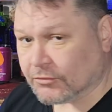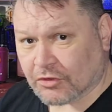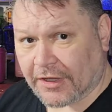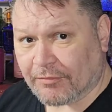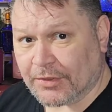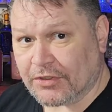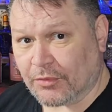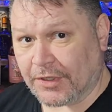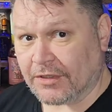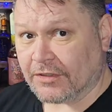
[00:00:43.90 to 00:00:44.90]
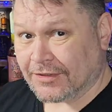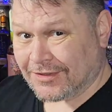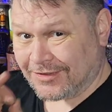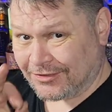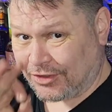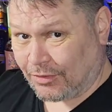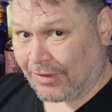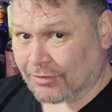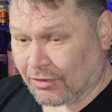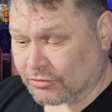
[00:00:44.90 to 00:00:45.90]
So I have been doing zero
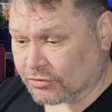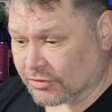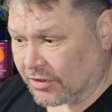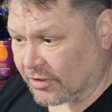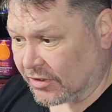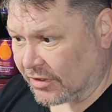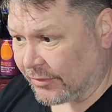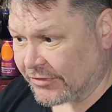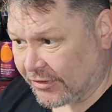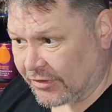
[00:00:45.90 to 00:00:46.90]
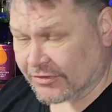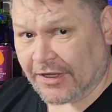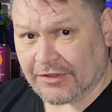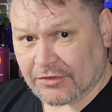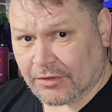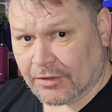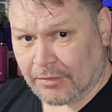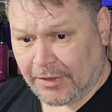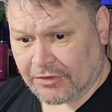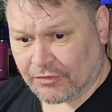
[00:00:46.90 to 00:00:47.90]
alcohols. And I went out last night to
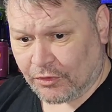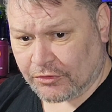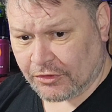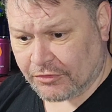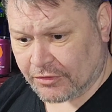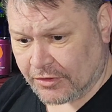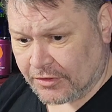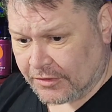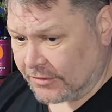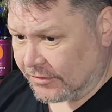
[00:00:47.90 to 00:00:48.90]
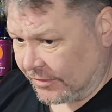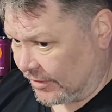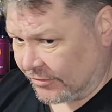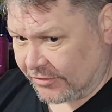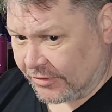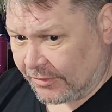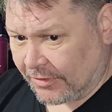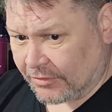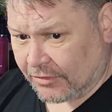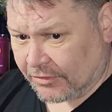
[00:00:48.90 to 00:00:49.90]
a mate's 40th, and I had zero
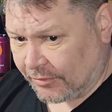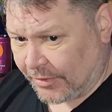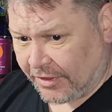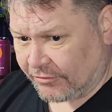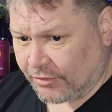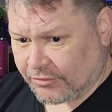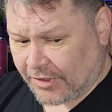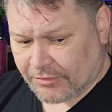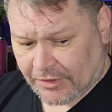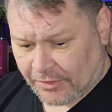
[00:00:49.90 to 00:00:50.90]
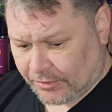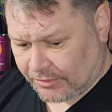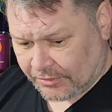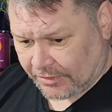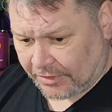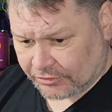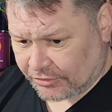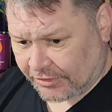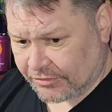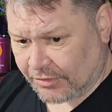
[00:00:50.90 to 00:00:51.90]
alcohol. And I've been out a few times now, and I'll
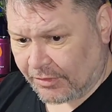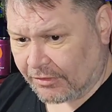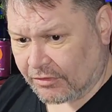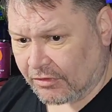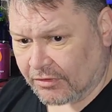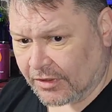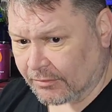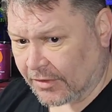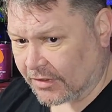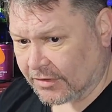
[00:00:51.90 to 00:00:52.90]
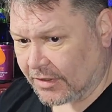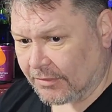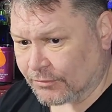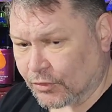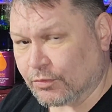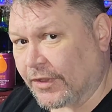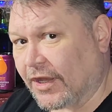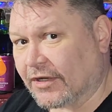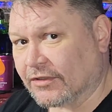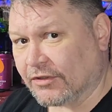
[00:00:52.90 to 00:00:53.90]
just have zero alcohol, and I'm good with
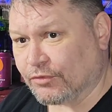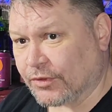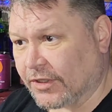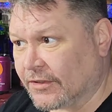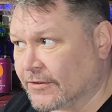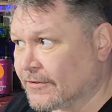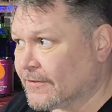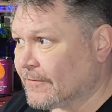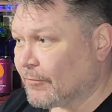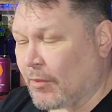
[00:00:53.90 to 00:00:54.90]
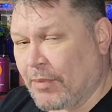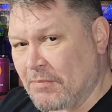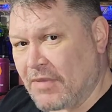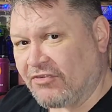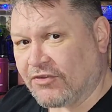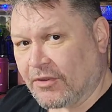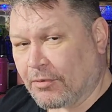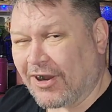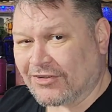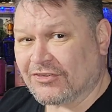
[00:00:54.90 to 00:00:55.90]
that. I can live with it. I'm a bit miffed at the
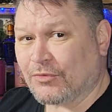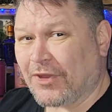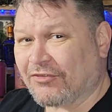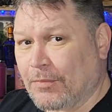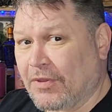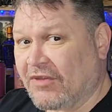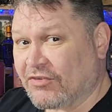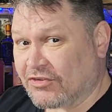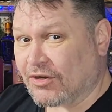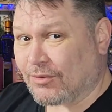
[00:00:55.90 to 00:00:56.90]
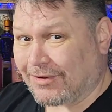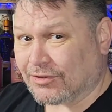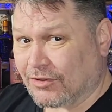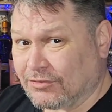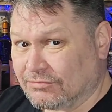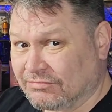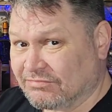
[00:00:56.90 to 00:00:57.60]
prices that we have to pay for zero alcohol.